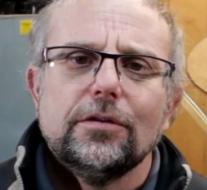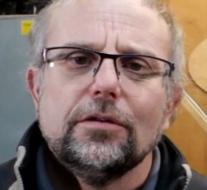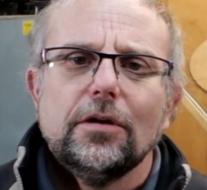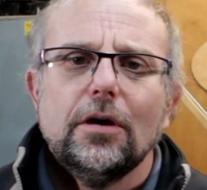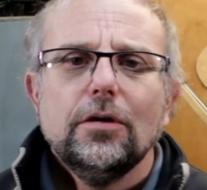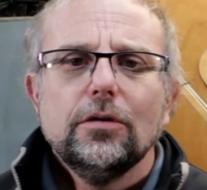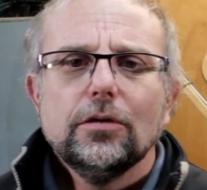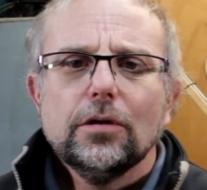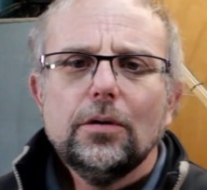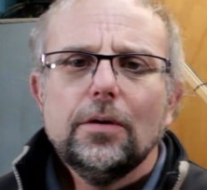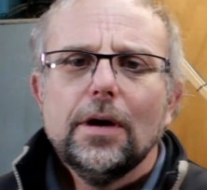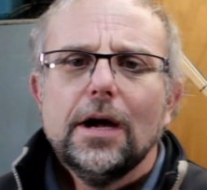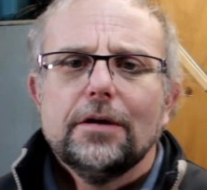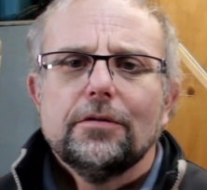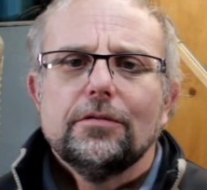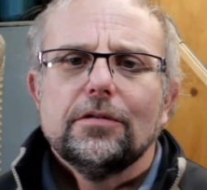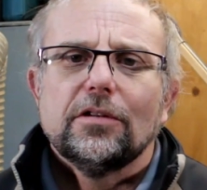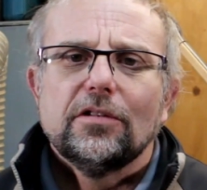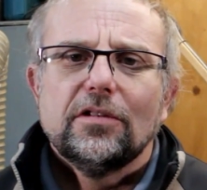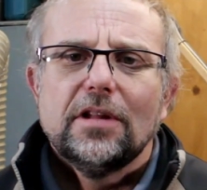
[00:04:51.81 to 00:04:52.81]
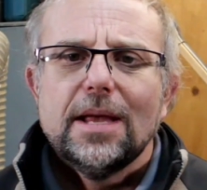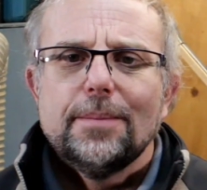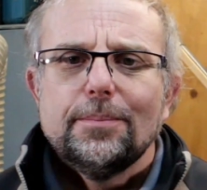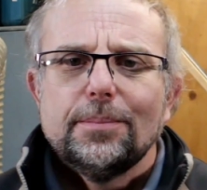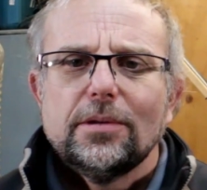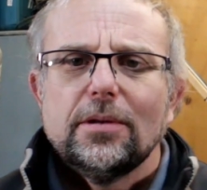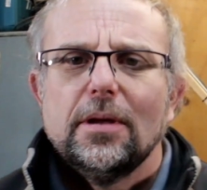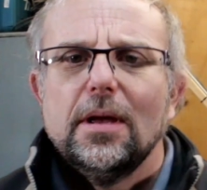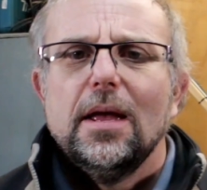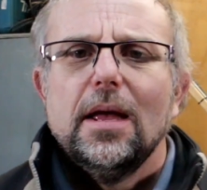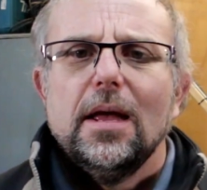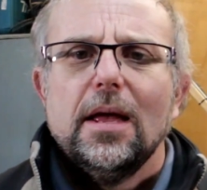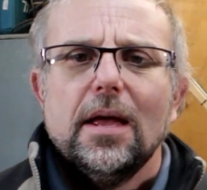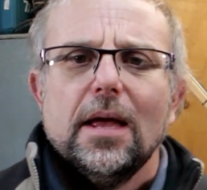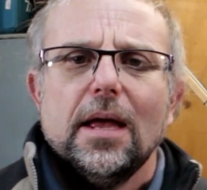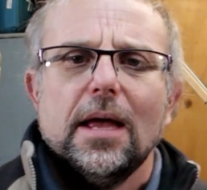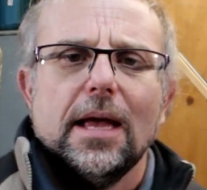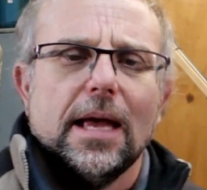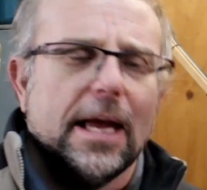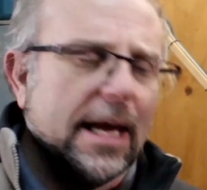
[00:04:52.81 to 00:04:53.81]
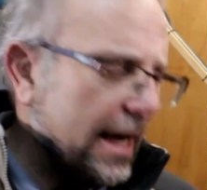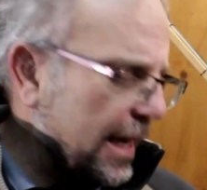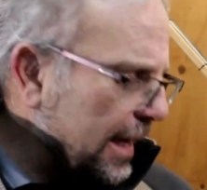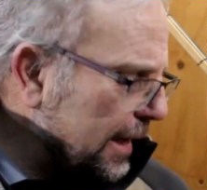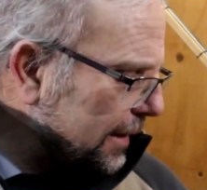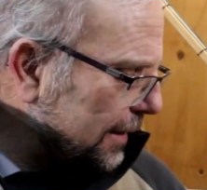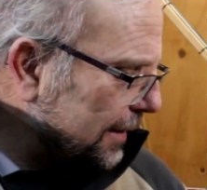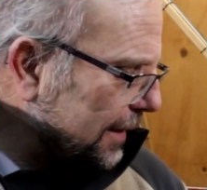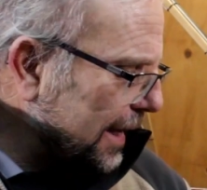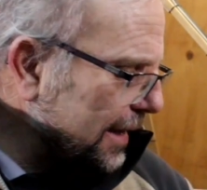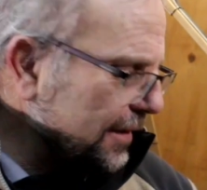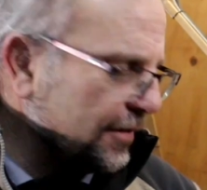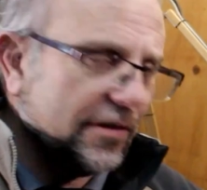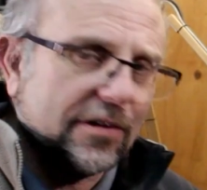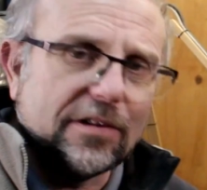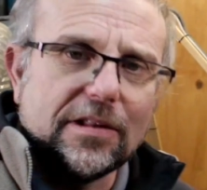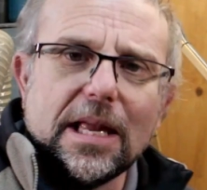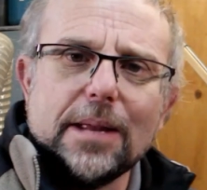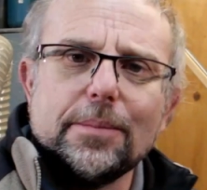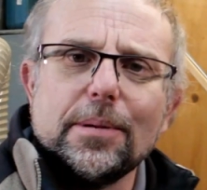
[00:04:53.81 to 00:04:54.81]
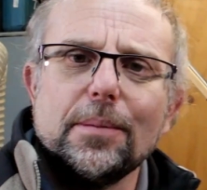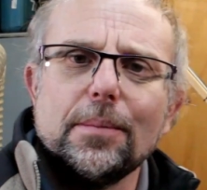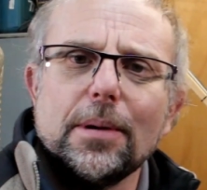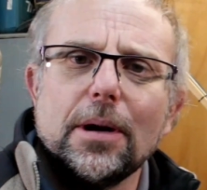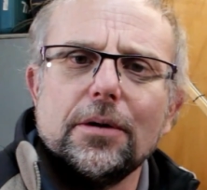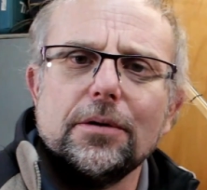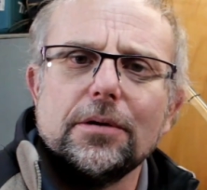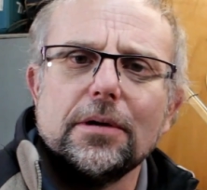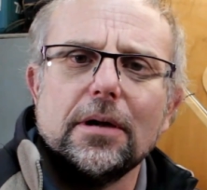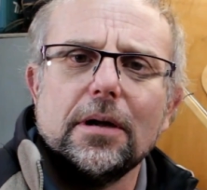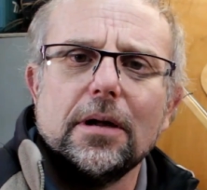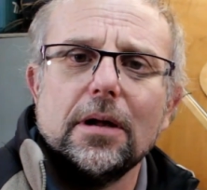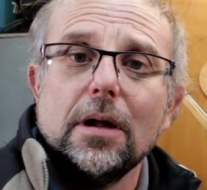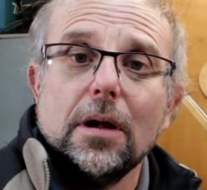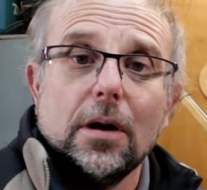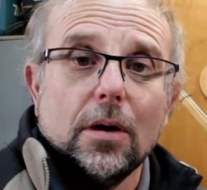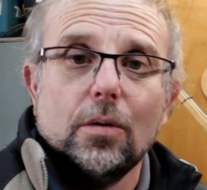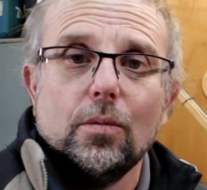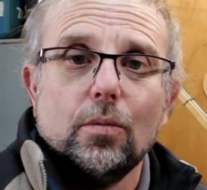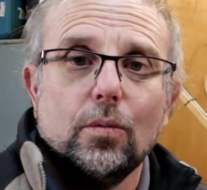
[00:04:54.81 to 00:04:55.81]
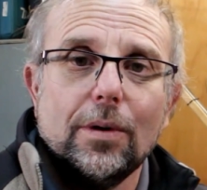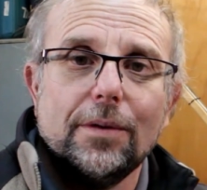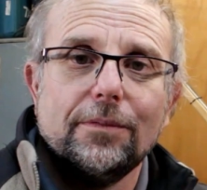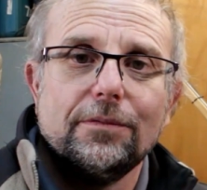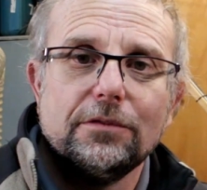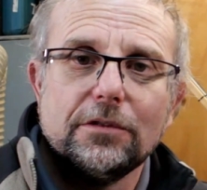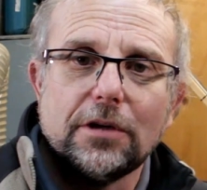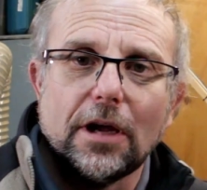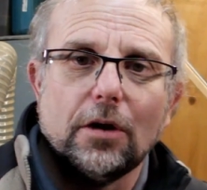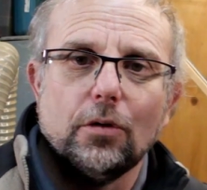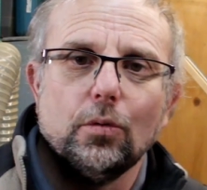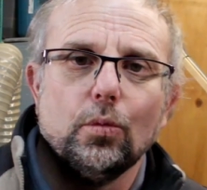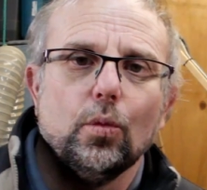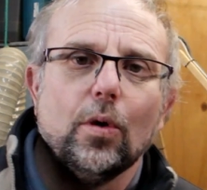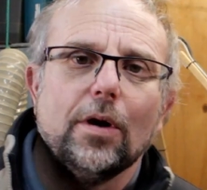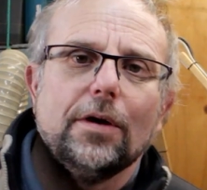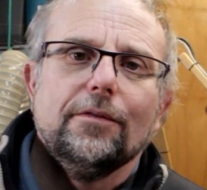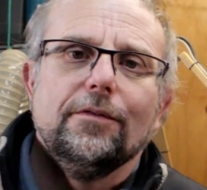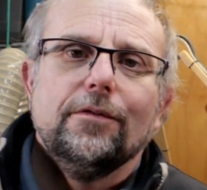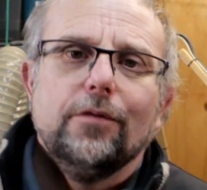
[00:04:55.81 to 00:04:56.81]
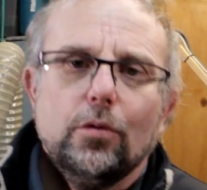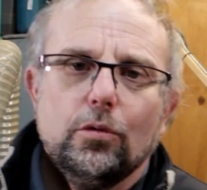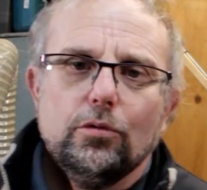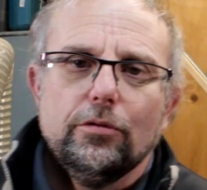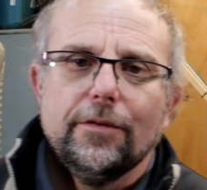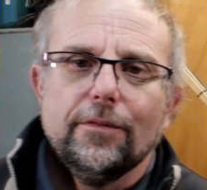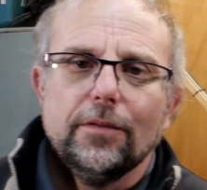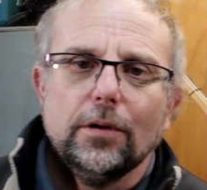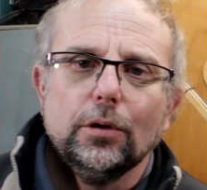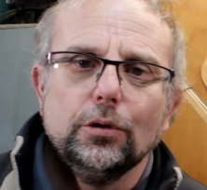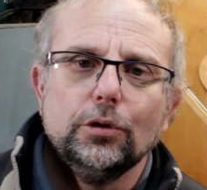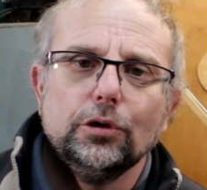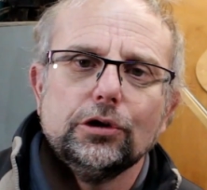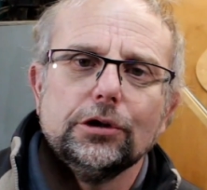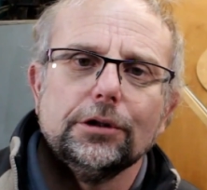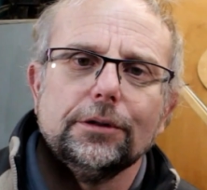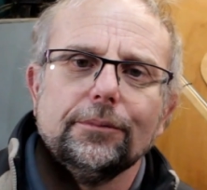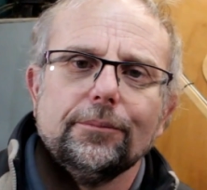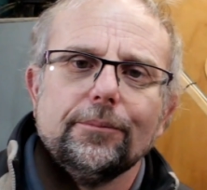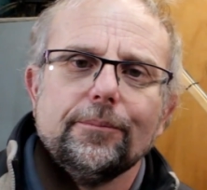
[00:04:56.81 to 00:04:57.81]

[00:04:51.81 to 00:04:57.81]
So 200 steps, and that stepper motor will have done 1 full revolution.